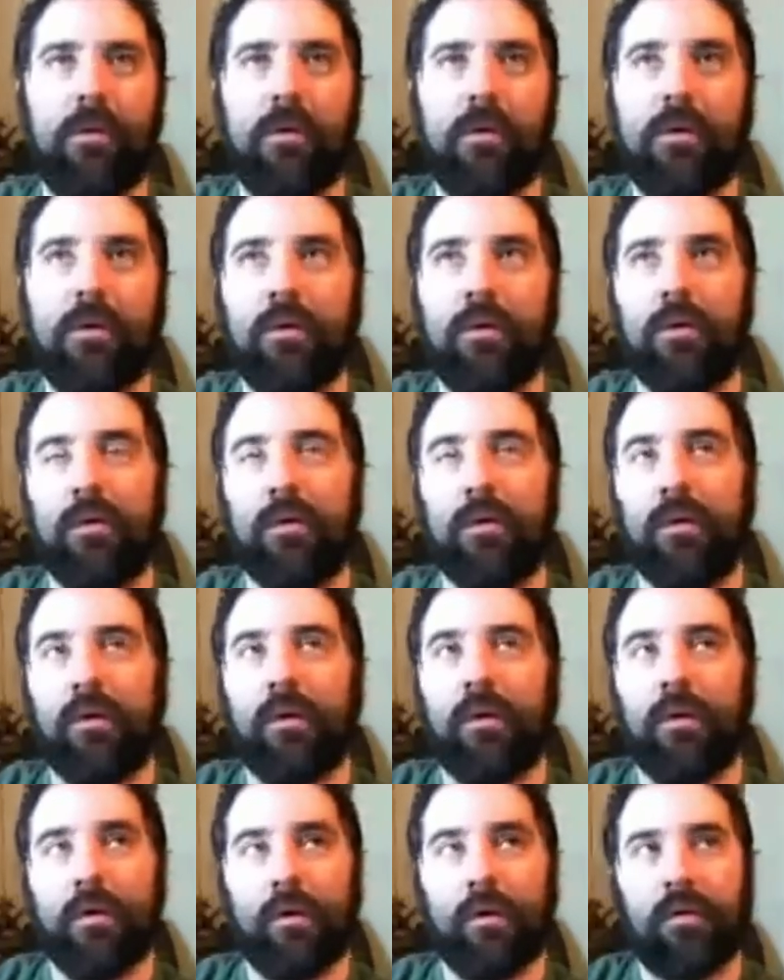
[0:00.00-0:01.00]
Well,
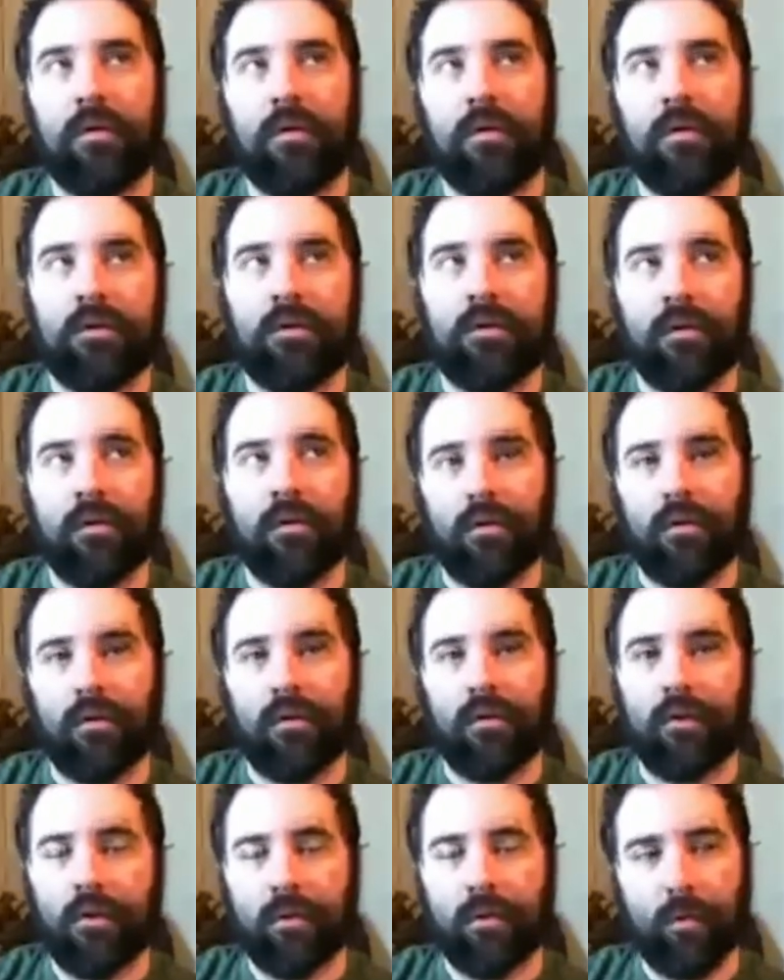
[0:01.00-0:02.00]
right now,
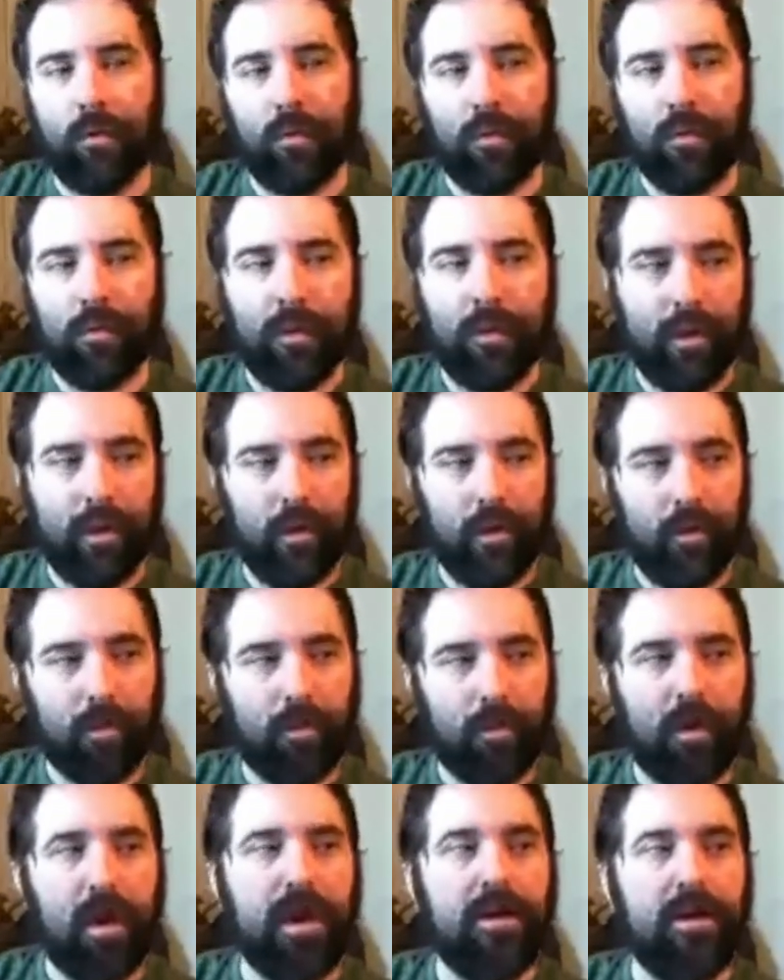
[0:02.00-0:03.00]
on the average, I'm
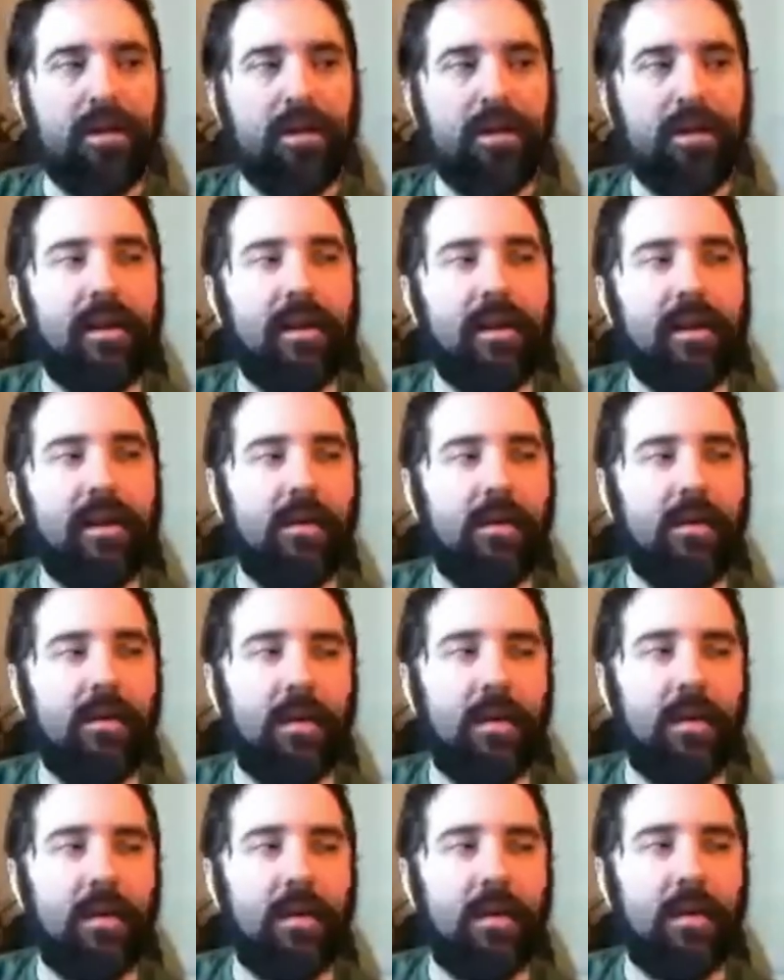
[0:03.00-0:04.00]
traveling 45
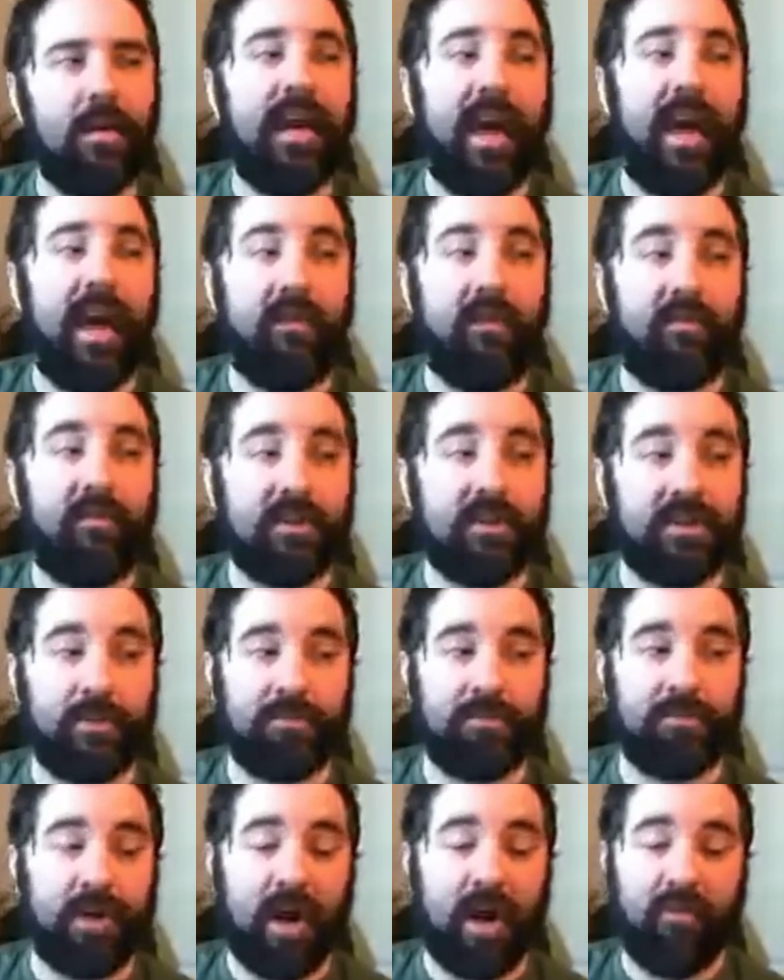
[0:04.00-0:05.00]
minutes in pretty much any
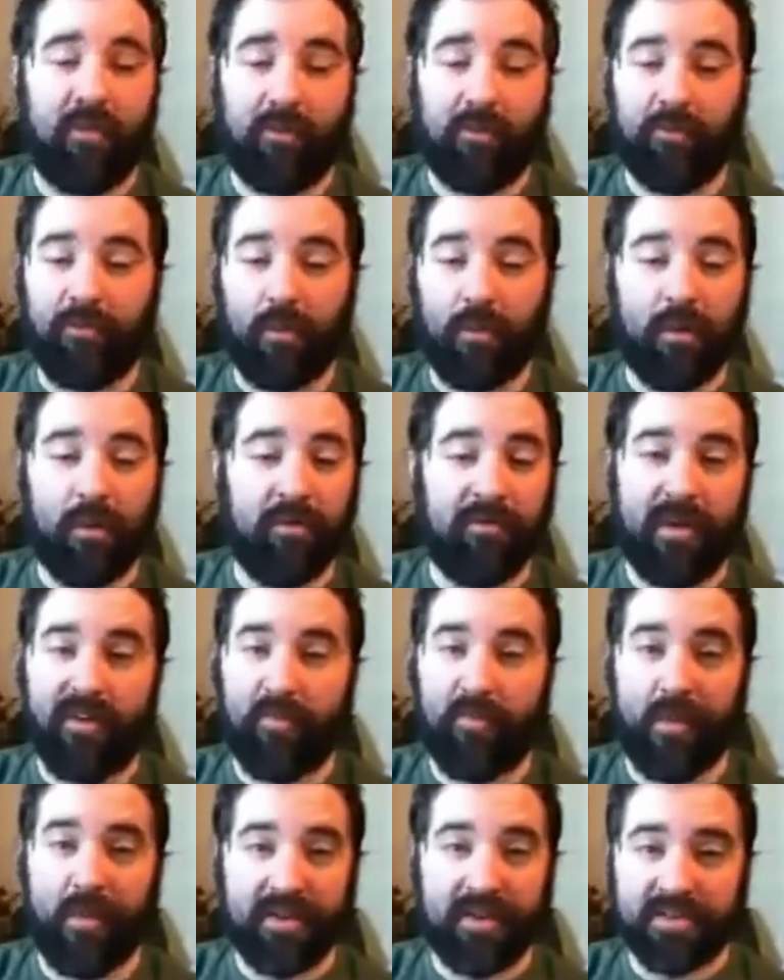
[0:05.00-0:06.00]
direction.
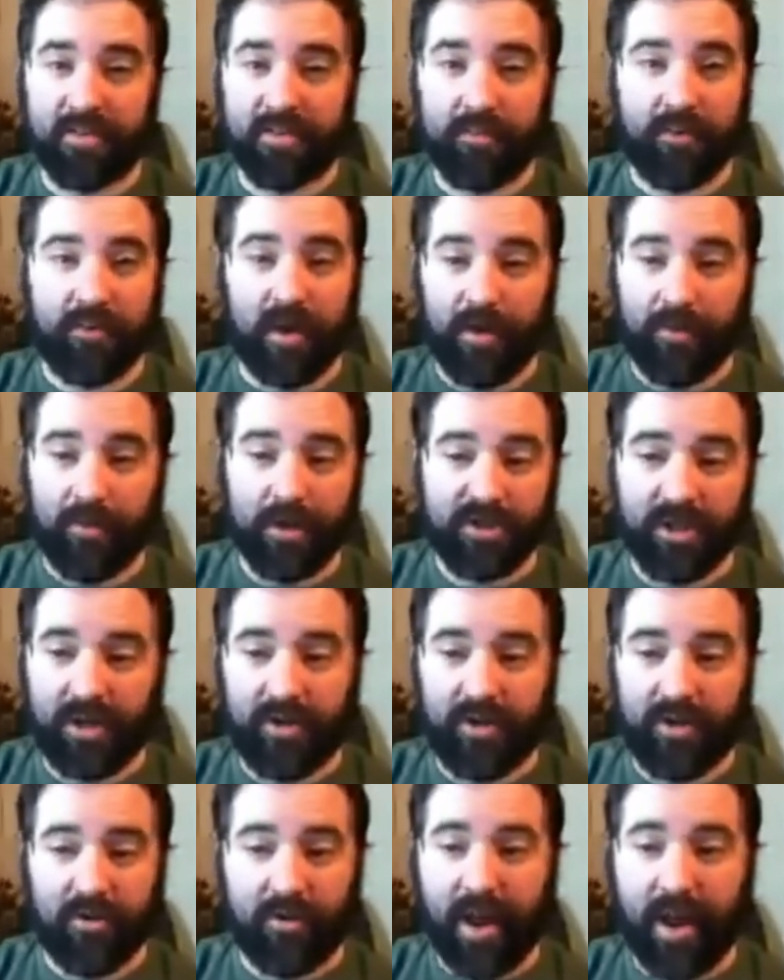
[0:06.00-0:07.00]
If I want to come down to
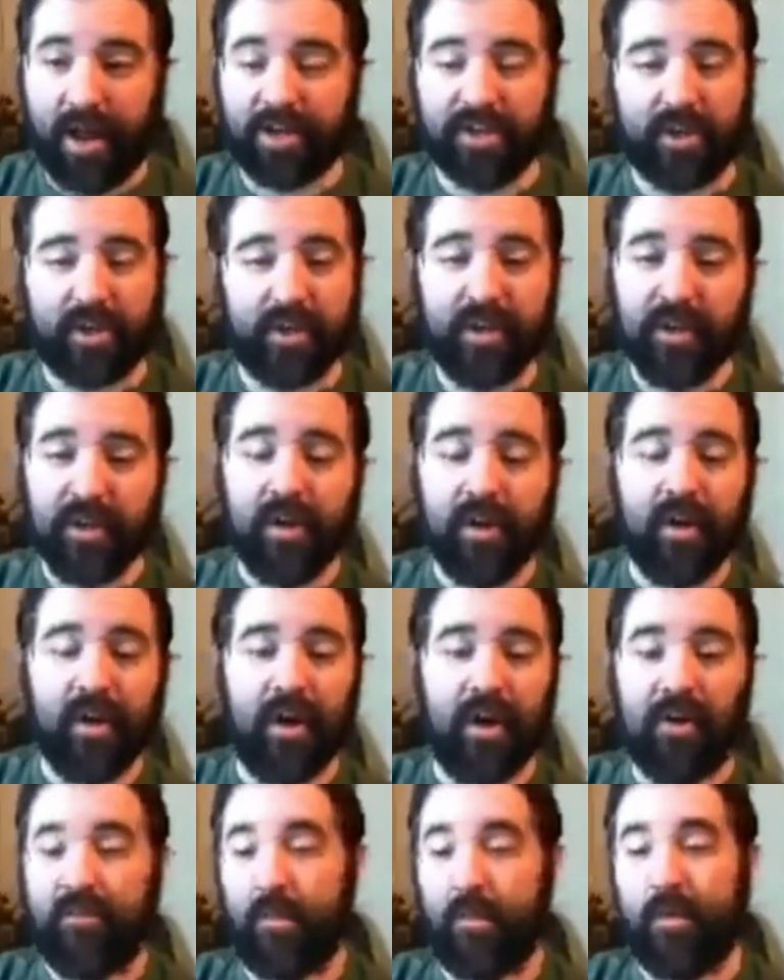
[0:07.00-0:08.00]
your field, or if I
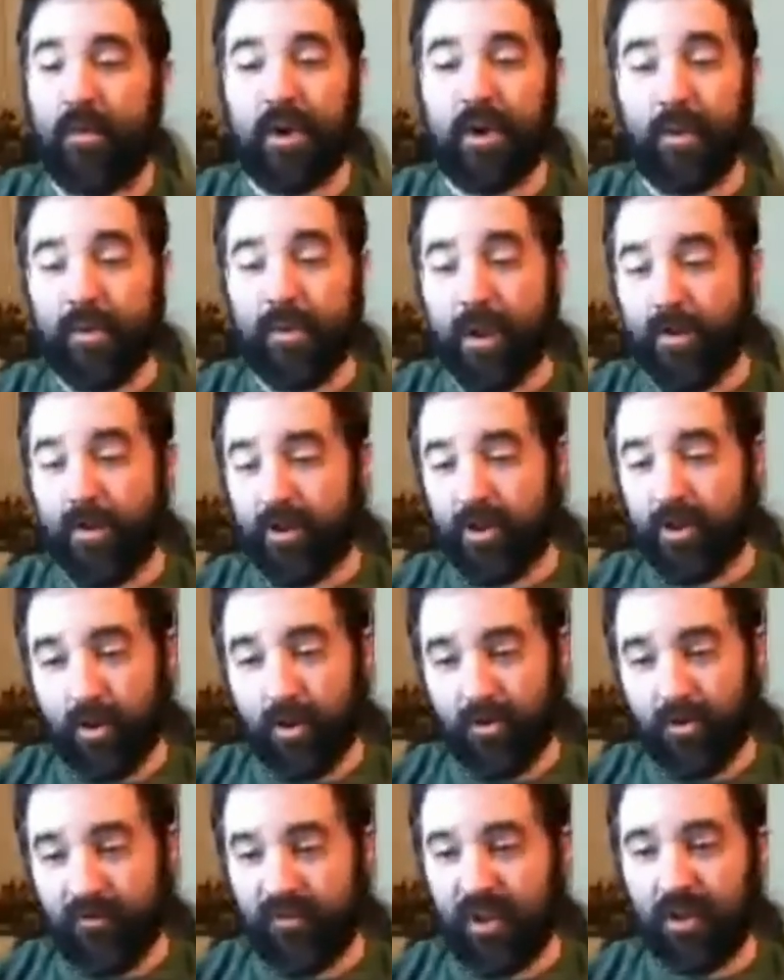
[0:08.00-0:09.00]
want to go to
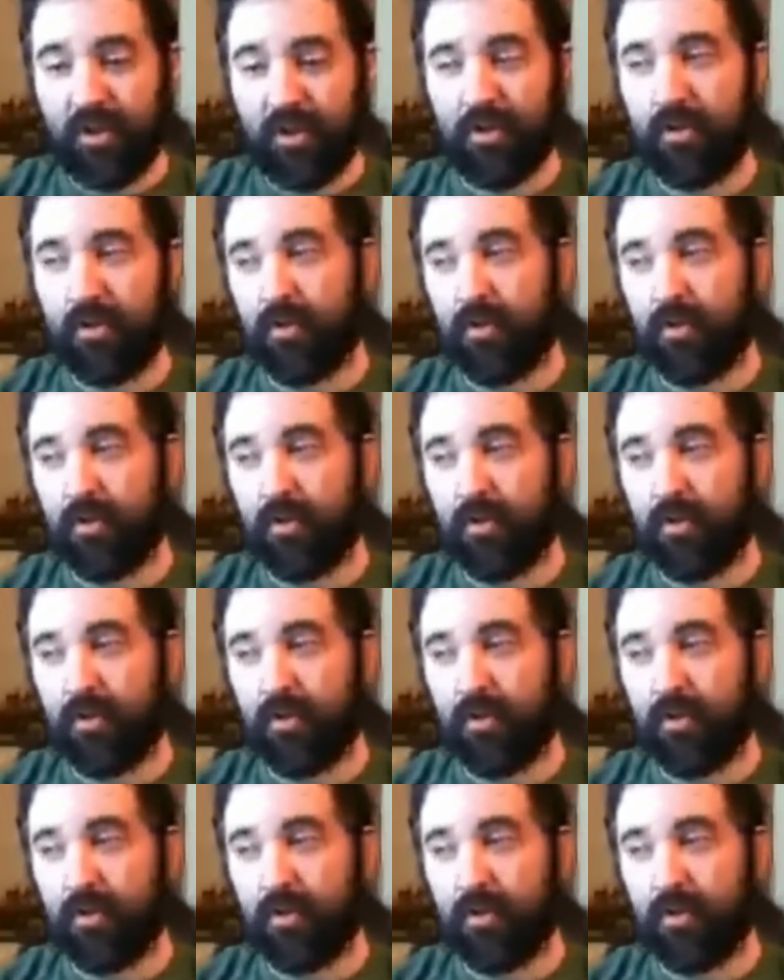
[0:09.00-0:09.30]
EMR,